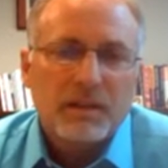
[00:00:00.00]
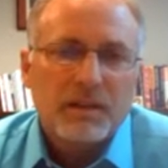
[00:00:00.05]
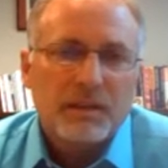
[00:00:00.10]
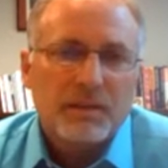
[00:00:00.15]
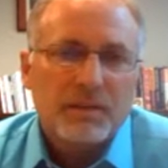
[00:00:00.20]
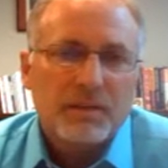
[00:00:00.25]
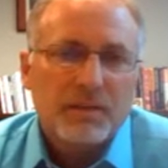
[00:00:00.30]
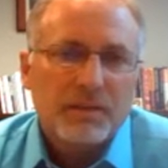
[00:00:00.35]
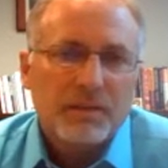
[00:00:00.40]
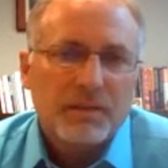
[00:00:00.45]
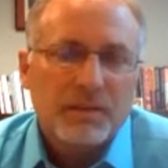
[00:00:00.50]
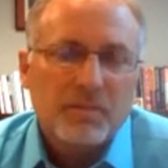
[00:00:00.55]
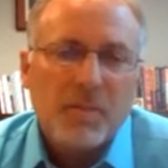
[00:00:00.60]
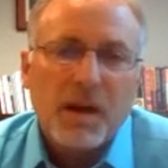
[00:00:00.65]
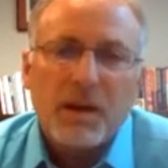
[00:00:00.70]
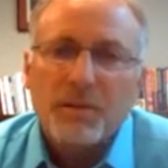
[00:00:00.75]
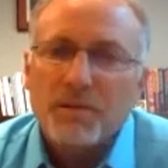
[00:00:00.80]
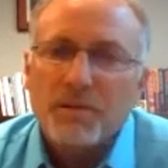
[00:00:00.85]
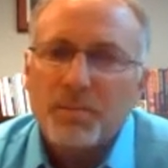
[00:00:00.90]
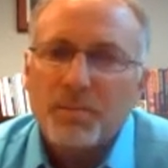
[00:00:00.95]
It's
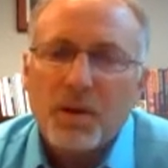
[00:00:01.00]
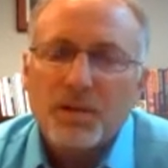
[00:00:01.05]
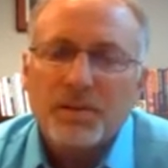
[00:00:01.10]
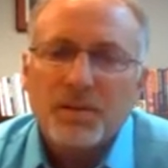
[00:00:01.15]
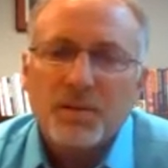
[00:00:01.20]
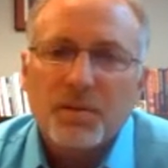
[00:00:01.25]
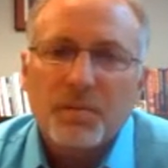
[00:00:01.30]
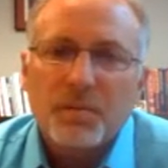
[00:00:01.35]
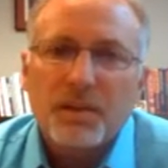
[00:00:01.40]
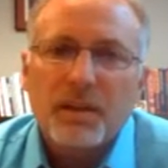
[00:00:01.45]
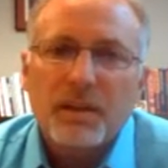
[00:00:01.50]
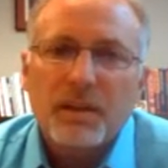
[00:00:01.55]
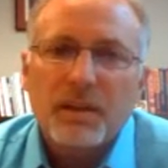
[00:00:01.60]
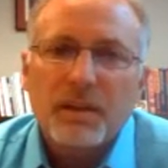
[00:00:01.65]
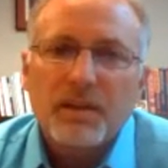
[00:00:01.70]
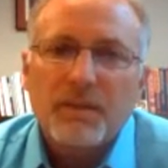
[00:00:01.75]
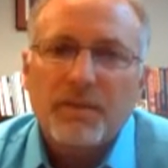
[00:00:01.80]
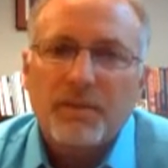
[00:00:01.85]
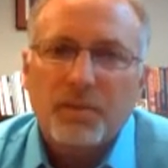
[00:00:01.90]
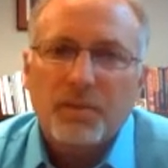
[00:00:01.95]
my
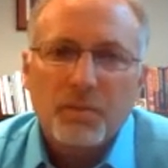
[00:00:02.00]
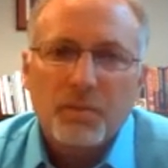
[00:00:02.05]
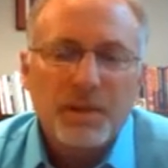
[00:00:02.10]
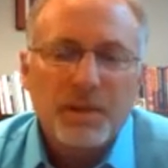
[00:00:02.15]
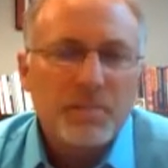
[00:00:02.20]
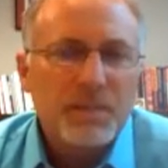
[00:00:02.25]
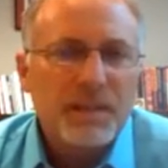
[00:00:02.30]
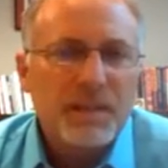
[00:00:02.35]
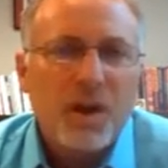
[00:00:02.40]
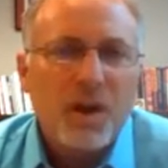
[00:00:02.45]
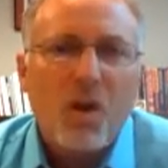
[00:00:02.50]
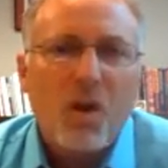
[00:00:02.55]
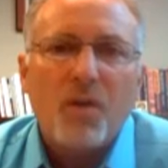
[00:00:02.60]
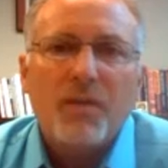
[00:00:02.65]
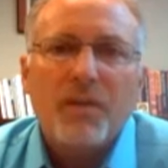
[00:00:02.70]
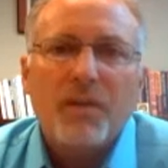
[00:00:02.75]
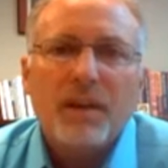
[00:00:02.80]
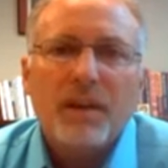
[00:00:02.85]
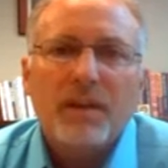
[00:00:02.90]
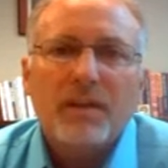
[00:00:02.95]
responsibility for me to be all
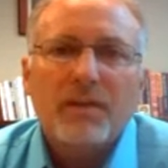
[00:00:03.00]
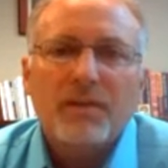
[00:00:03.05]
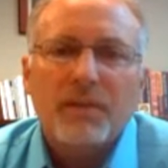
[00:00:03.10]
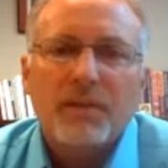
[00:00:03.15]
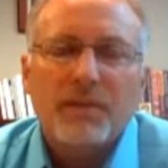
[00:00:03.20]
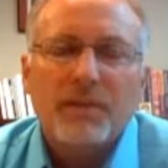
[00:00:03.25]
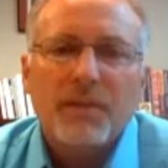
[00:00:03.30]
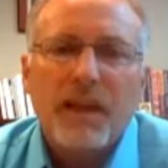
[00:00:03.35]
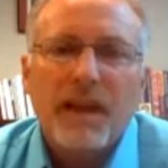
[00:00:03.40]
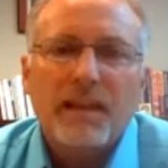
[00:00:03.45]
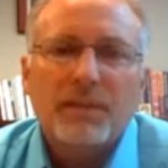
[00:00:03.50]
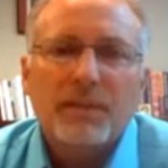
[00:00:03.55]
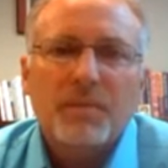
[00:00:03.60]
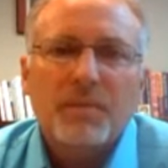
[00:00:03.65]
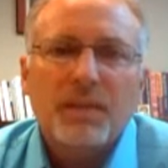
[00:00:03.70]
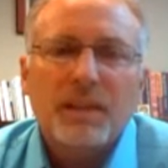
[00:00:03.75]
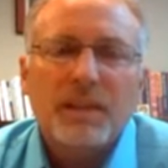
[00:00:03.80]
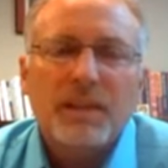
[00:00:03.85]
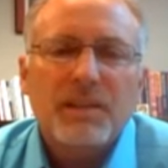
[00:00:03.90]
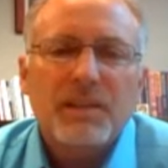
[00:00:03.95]
there during faculty
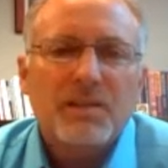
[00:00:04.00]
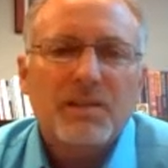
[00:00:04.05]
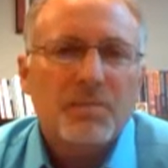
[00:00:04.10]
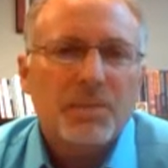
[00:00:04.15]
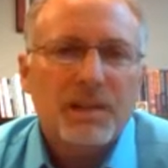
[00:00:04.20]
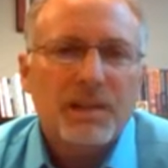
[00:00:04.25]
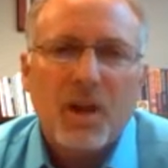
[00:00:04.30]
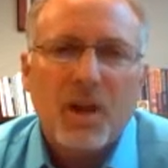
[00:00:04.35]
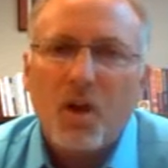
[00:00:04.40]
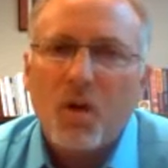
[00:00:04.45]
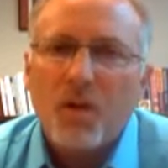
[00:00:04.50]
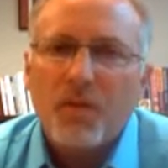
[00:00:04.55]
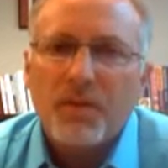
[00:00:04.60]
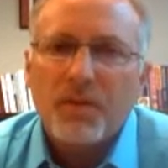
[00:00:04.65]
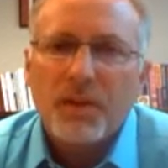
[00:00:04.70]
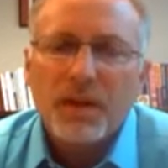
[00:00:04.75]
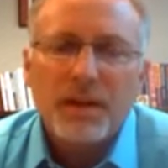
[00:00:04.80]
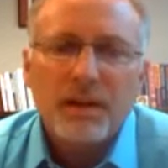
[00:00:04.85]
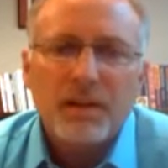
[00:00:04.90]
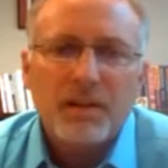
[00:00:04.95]
meetings, to be all
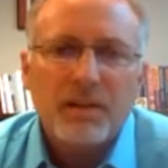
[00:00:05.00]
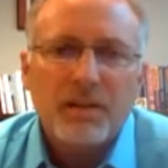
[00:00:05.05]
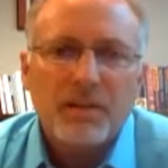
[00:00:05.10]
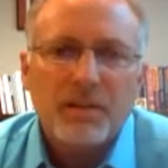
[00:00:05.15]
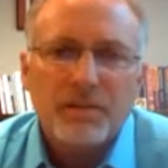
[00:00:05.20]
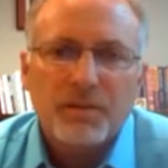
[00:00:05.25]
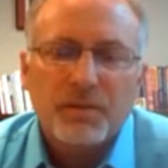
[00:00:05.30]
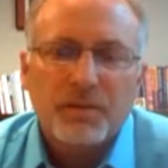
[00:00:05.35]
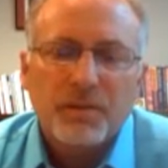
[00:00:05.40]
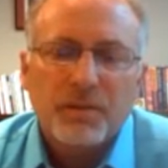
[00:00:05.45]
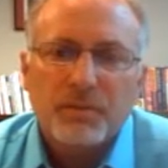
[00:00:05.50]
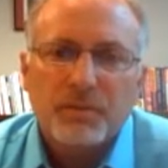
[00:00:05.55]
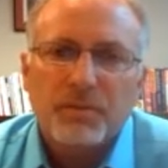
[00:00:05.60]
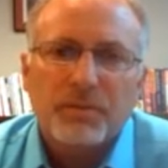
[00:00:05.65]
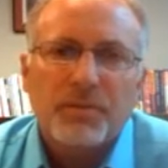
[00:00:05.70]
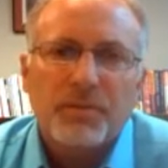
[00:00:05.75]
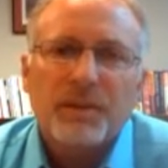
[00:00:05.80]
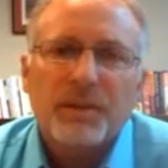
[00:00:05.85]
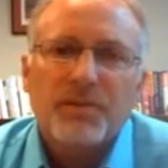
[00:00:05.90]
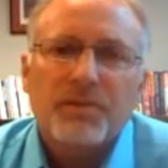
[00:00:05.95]
there during
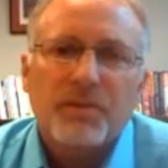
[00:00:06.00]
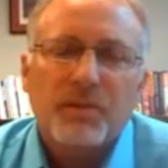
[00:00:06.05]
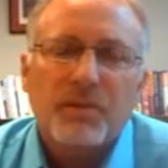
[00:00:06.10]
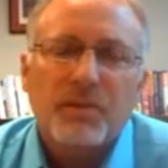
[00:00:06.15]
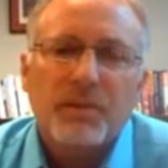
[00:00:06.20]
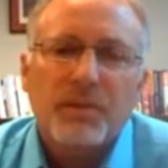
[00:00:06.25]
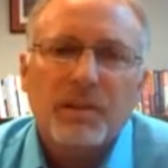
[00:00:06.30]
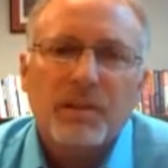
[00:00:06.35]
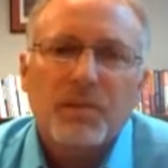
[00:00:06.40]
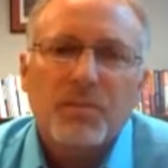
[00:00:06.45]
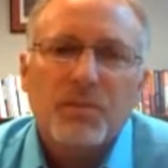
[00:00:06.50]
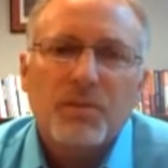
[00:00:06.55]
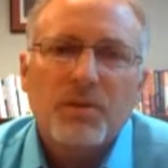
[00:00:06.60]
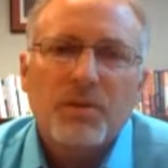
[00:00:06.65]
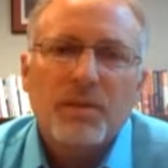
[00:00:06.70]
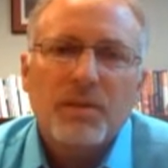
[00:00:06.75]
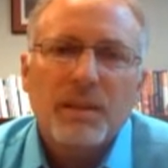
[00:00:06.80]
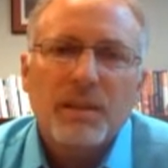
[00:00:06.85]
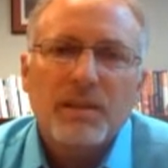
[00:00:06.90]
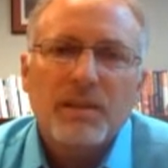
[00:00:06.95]
professional learning
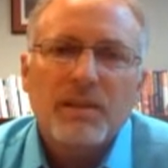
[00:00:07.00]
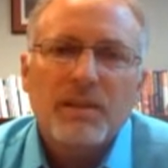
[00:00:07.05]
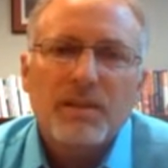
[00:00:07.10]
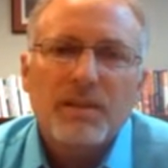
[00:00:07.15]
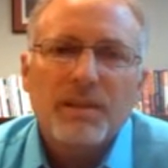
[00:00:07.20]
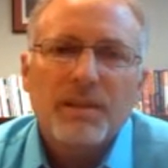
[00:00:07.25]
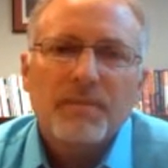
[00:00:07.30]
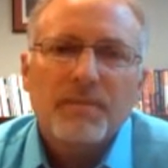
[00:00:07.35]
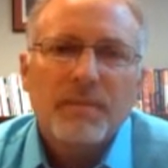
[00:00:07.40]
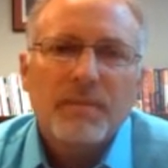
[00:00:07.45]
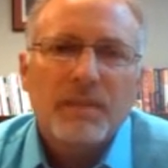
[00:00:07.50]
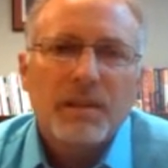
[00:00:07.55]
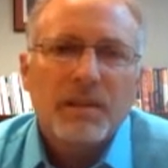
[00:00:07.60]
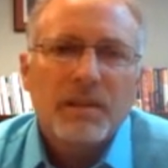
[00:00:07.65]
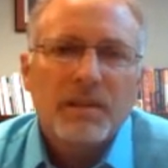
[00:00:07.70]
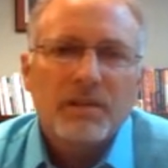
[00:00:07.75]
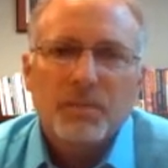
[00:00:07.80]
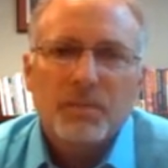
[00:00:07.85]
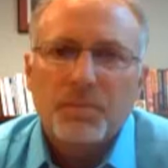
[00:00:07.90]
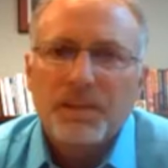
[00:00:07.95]
communities,
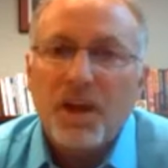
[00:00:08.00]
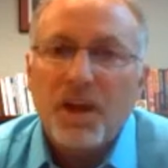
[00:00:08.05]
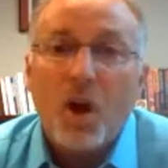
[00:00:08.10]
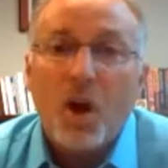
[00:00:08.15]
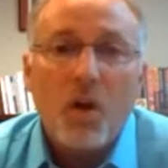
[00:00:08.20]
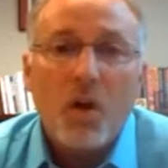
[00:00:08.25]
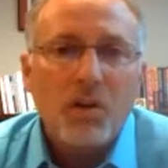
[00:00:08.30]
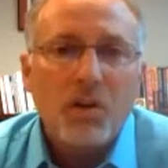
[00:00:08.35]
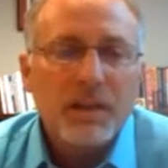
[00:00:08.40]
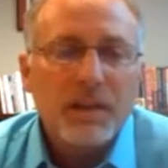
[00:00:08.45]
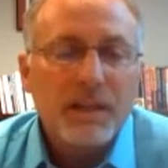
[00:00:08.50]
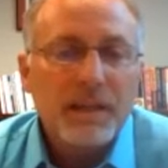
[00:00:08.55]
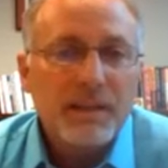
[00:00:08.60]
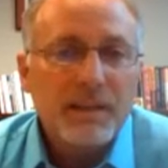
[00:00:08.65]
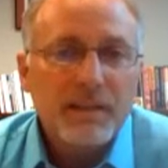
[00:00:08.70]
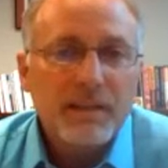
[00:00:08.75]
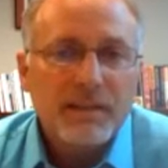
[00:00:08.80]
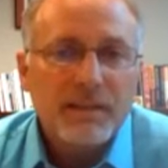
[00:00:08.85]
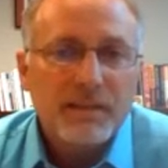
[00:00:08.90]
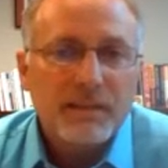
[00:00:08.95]
to be all in